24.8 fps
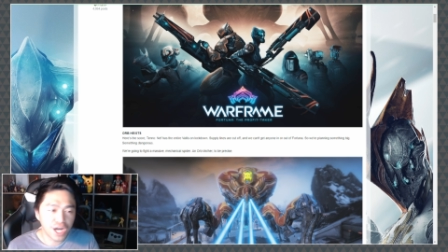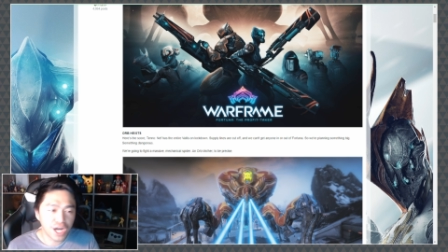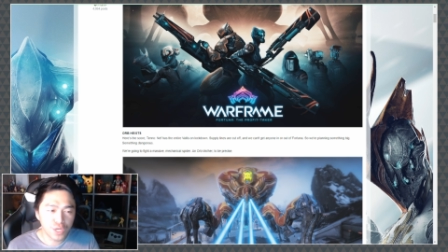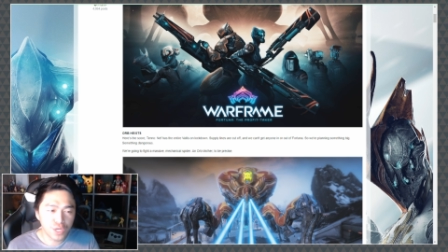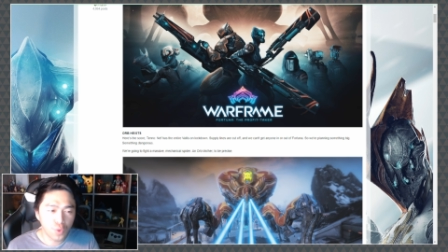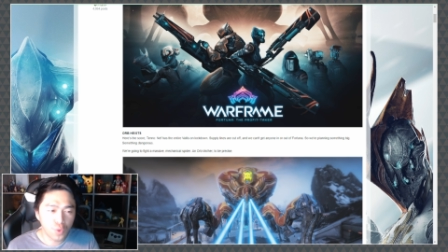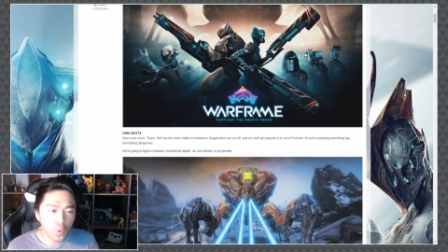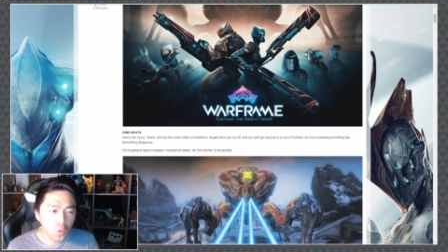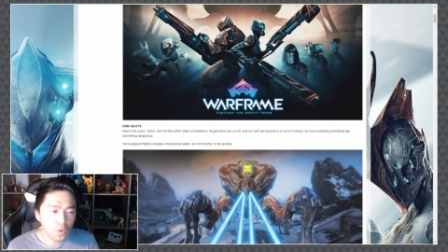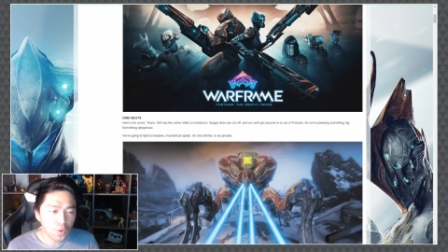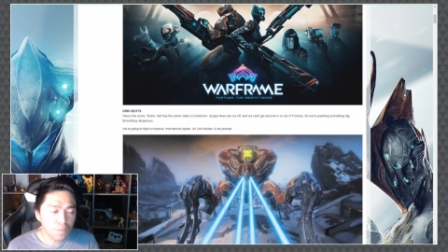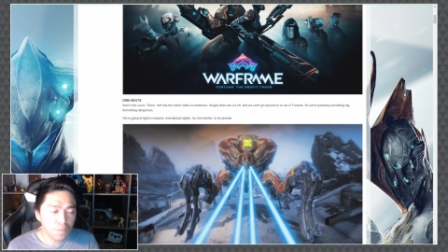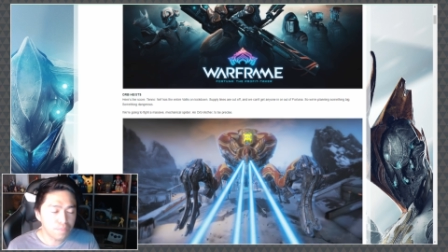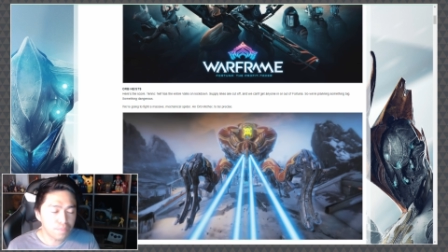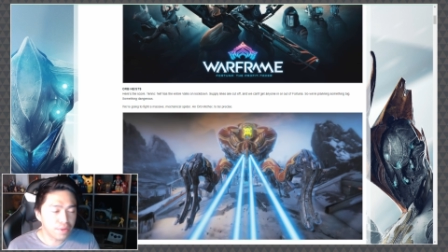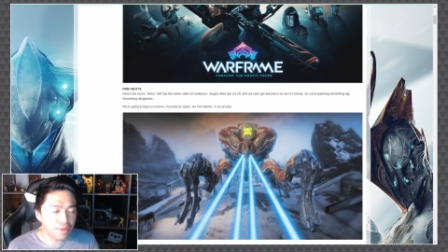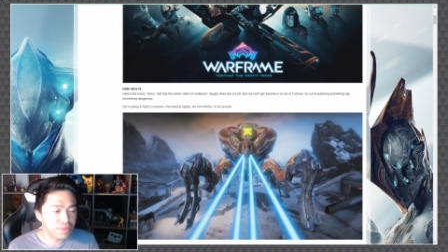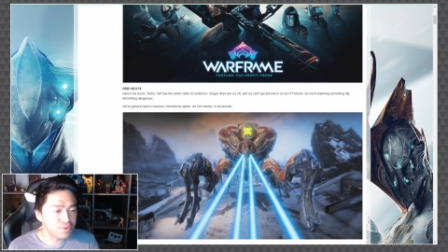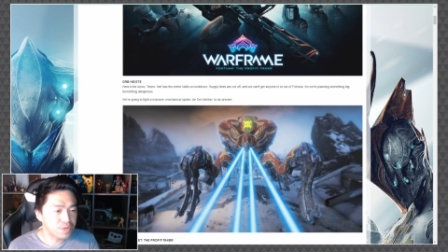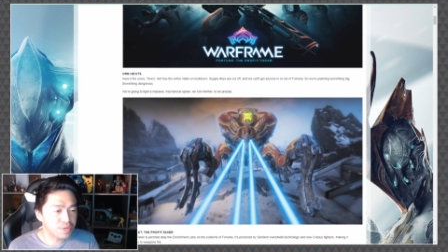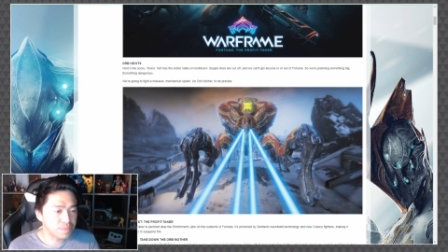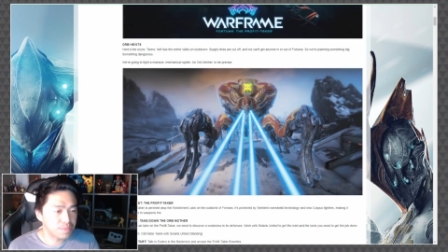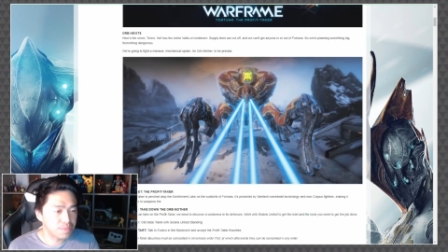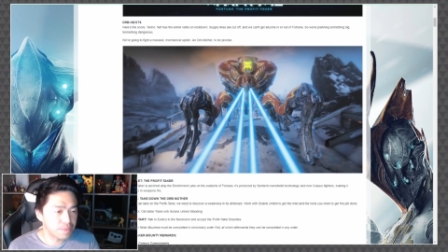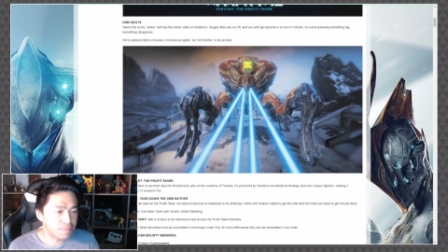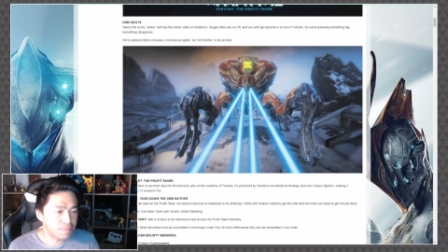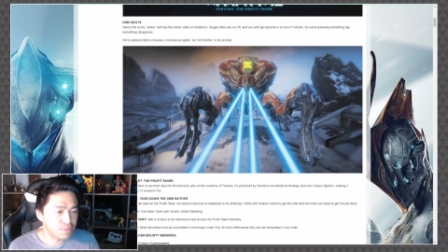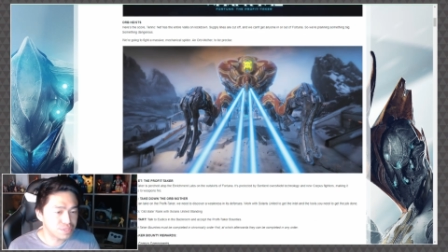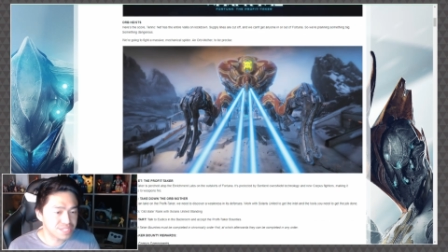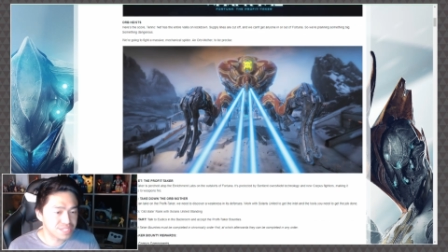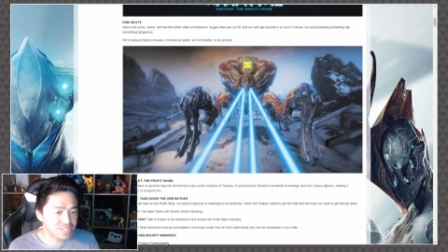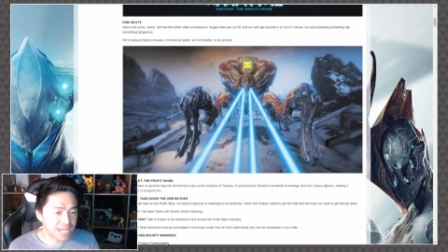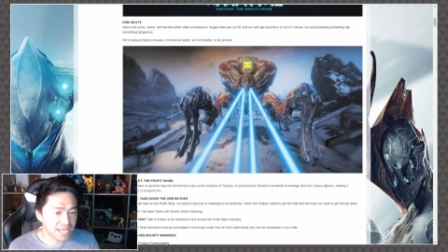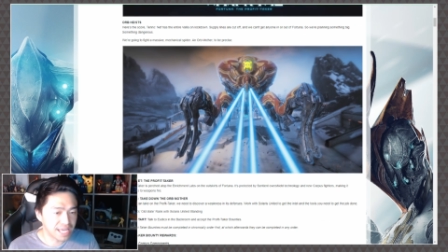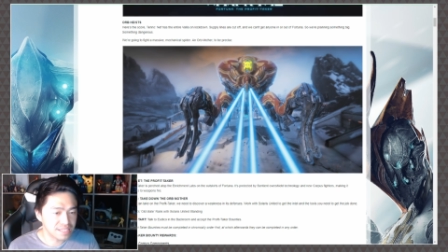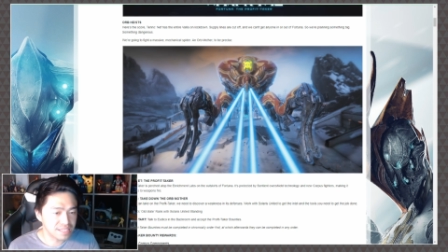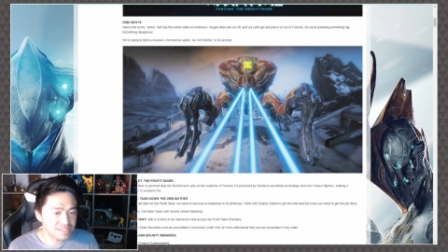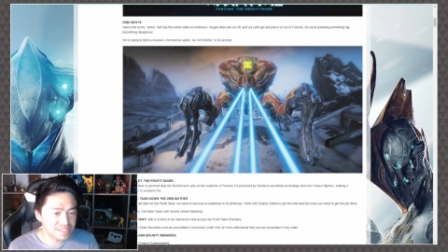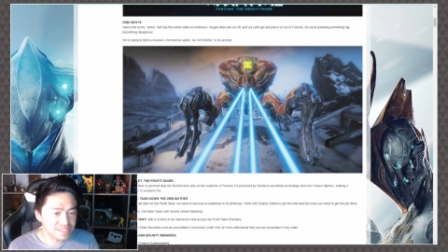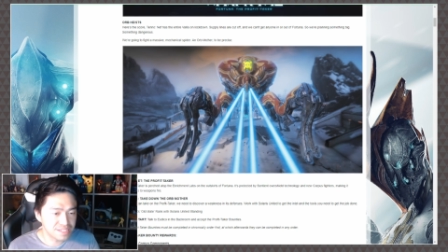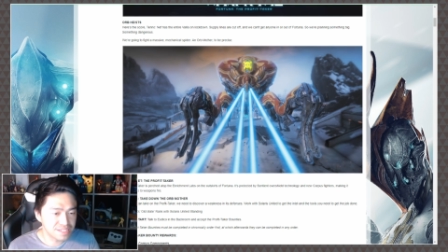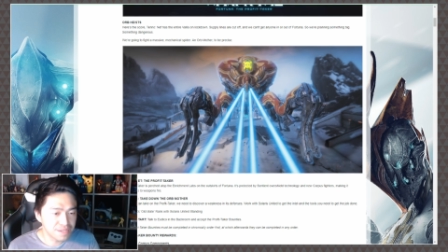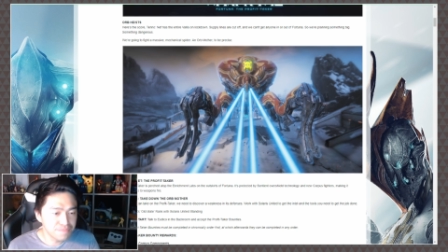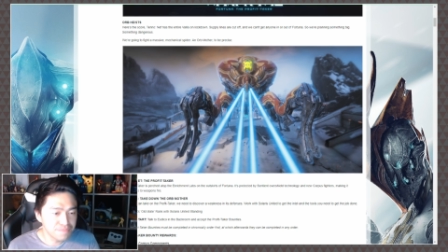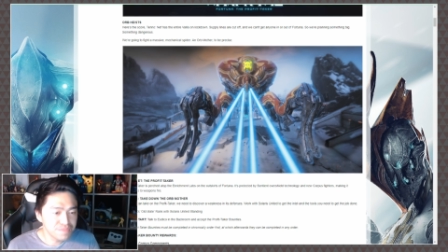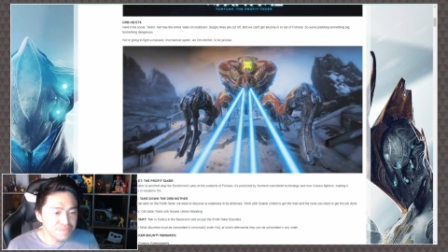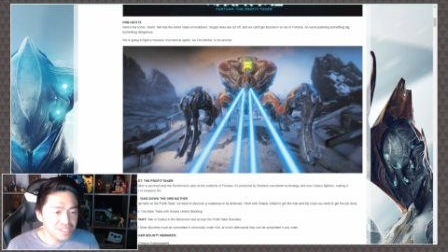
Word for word: an orb mother to be precise.